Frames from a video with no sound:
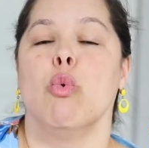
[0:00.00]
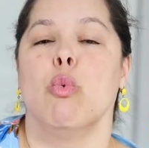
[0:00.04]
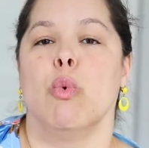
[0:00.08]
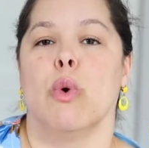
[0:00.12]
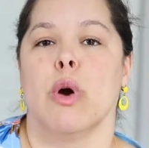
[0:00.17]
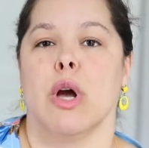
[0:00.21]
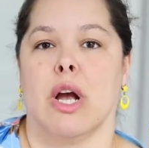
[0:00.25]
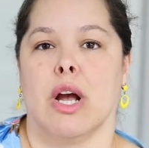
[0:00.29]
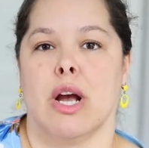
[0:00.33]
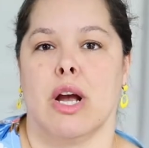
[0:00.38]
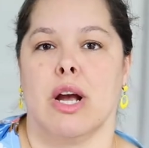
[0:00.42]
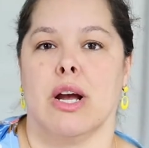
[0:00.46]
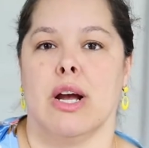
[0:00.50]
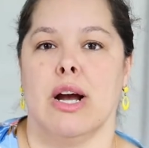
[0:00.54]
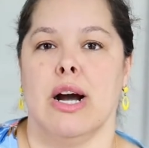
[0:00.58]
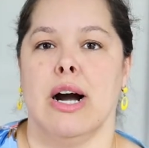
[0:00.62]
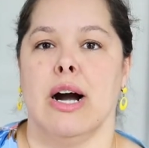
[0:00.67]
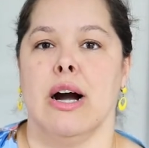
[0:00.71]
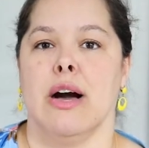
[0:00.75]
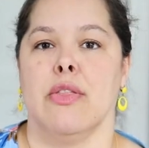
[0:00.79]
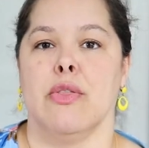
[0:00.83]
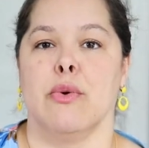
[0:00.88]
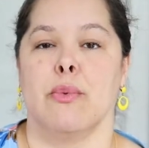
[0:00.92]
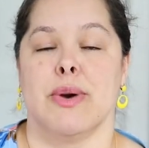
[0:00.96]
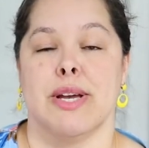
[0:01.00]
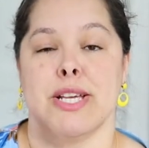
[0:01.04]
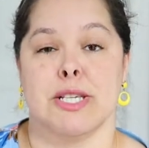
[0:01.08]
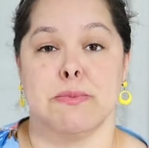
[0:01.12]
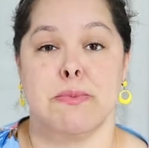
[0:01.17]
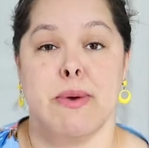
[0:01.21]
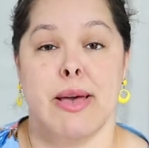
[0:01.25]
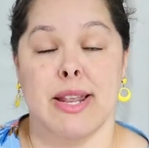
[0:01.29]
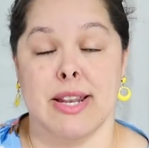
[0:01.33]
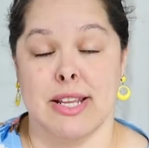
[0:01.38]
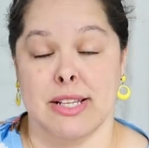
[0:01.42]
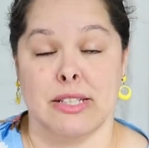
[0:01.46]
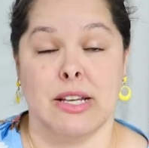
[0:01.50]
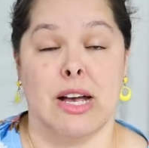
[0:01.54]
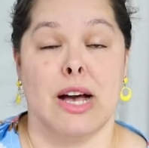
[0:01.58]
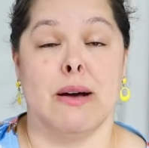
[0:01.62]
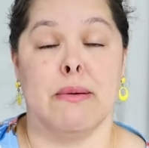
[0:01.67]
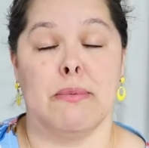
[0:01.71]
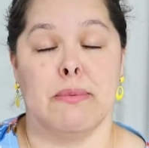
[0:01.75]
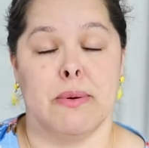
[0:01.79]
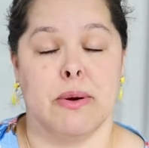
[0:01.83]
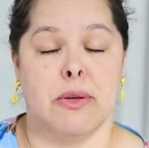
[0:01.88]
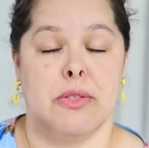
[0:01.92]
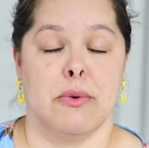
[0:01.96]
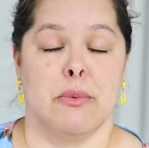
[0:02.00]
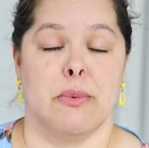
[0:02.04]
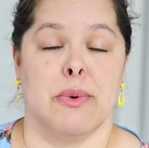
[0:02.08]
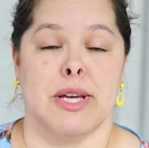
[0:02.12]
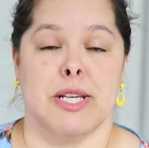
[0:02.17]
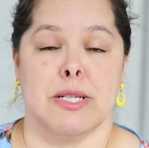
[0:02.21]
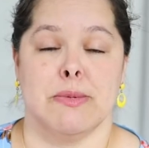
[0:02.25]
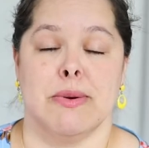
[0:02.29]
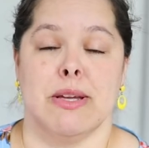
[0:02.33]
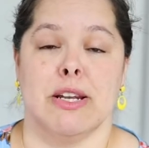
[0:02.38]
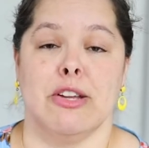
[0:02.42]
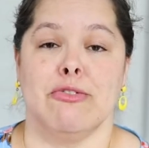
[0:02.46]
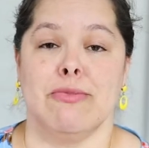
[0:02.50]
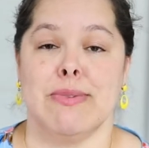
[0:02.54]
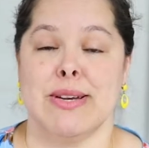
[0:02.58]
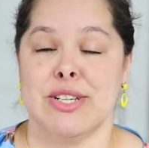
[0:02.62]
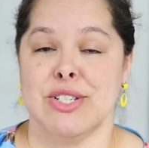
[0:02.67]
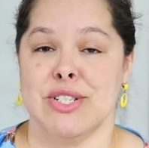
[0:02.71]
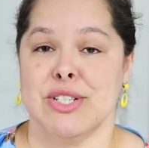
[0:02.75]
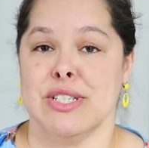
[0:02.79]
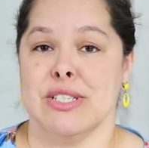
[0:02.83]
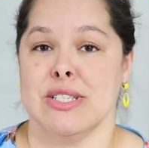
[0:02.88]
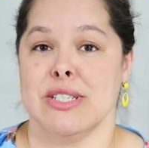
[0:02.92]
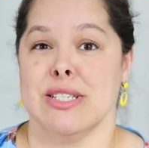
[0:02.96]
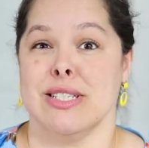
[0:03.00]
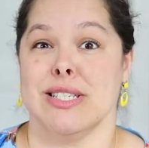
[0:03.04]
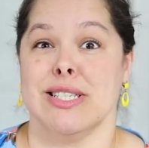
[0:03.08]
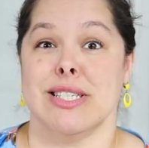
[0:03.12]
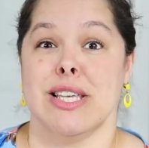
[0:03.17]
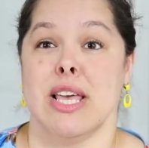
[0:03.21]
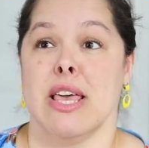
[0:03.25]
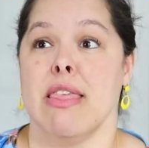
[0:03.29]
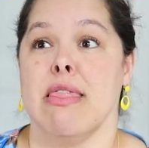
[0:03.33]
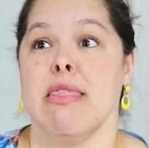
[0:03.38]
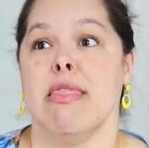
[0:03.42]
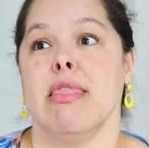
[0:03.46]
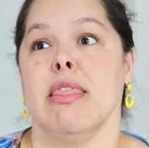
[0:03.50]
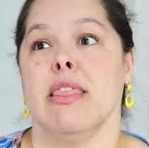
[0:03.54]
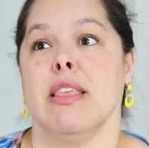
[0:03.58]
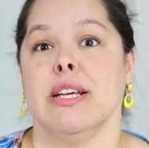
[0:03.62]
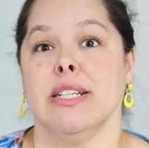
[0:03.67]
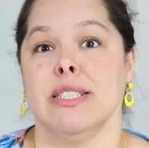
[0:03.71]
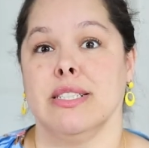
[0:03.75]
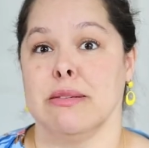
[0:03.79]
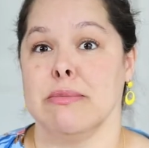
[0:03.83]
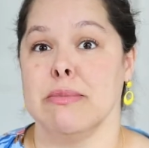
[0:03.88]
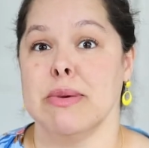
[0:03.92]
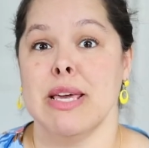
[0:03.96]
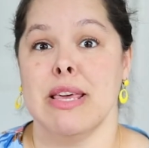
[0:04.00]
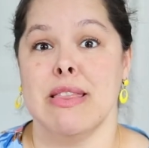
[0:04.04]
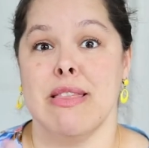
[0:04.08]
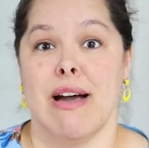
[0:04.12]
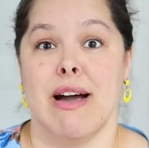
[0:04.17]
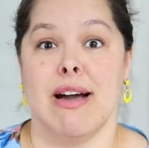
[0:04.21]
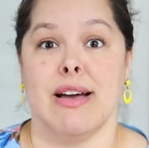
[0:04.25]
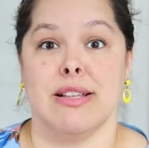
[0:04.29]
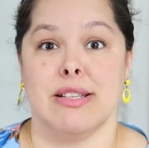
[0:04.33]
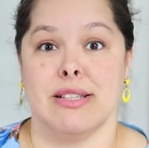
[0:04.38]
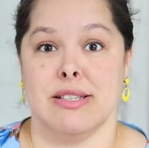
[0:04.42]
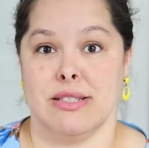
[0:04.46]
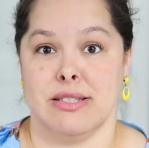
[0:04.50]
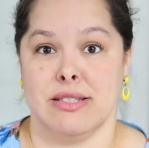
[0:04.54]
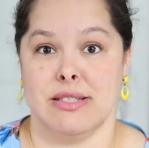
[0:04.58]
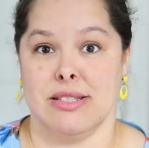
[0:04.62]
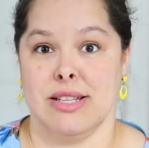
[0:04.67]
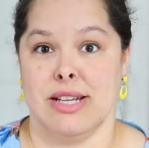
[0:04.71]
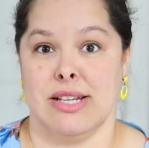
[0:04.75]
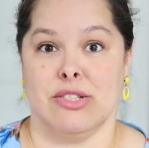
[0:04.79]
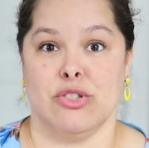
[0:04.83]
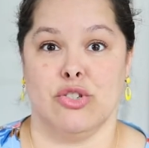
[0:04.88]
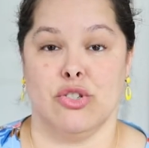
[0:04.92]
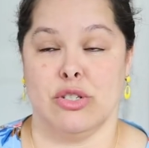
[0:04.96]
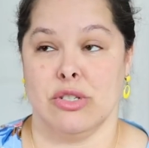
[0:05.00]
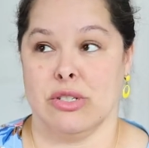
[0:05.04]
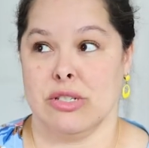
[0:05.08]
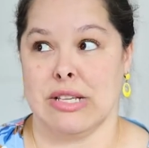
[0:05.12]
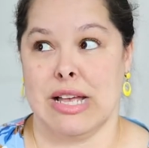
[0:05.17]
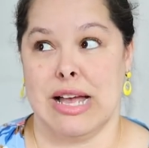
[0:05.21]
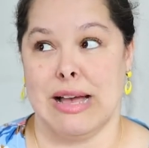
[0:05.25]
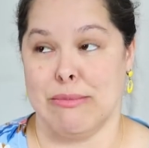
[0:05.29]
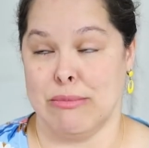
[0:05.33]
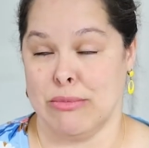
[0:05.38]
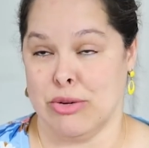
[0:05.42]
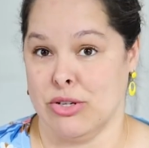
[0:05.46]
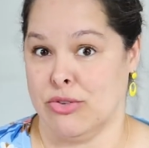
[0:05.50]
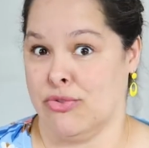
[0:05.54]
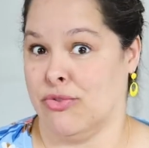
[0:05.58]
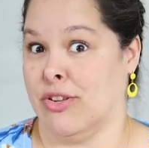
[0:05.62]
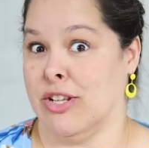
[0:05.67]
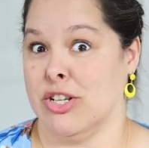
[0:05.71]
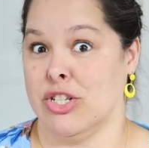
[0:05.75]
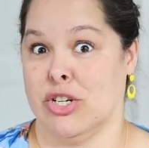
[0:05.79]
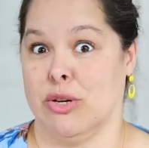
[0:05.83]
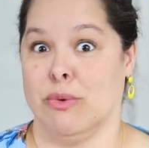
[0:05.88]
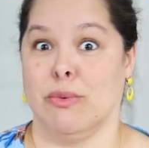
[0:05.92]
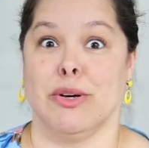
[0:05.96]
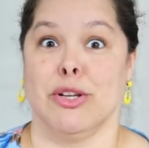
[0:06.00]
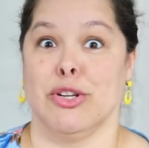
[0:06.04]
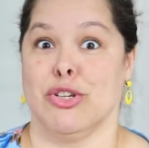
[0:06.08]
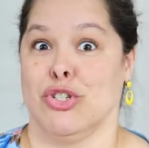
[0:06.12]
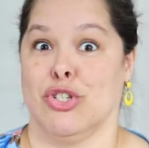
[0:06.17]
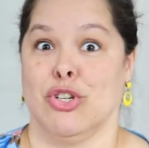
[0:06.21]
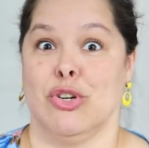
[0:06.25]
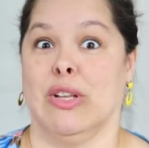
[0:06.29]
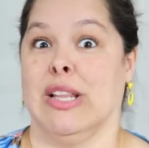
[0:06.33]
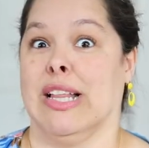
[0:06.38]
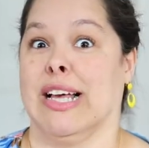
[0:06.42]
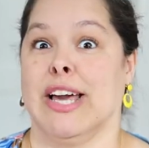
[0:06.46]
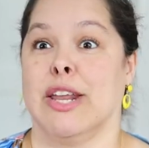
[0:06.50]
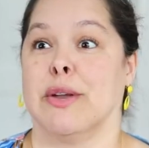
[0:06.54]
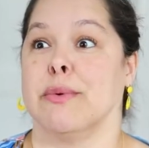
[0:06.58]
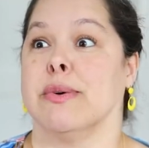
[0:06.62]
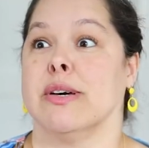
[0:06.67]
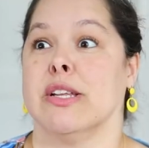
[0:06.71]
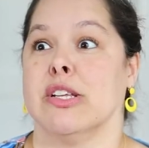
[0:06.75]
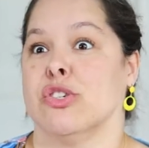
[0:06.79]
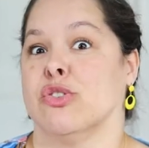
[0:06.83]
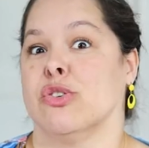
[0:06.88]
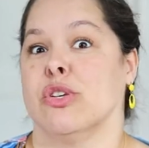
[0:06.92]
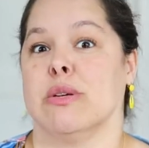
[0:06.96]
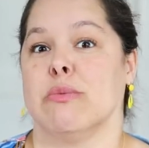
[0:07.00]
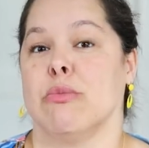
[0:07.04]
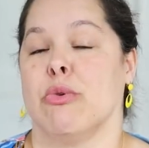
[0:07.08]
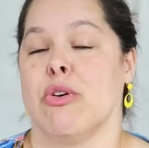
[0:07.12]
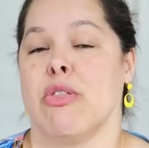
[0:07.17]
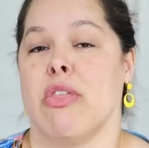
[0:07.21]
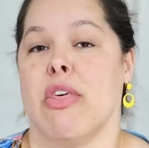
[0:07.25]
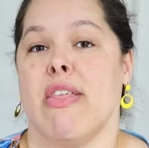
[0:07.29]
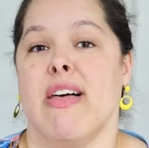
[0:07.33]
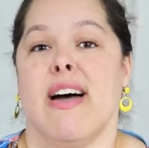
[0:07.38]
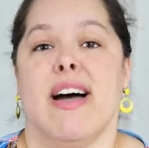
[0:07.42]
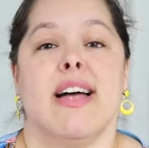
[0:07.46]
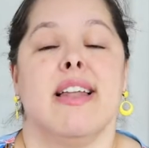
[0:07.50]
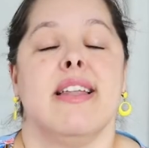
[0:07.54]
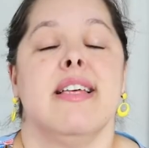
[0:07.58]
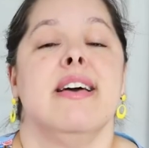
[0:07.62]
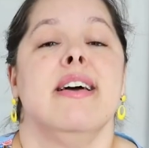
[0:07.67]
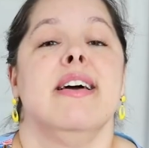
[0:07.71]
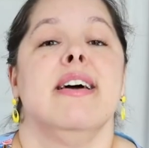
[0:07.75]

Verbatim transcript: where uh, the waistband, the top of the waistband of my jeans is, and and to me that's that's just how much flesh I want to show. Like I don't want to show any more than that.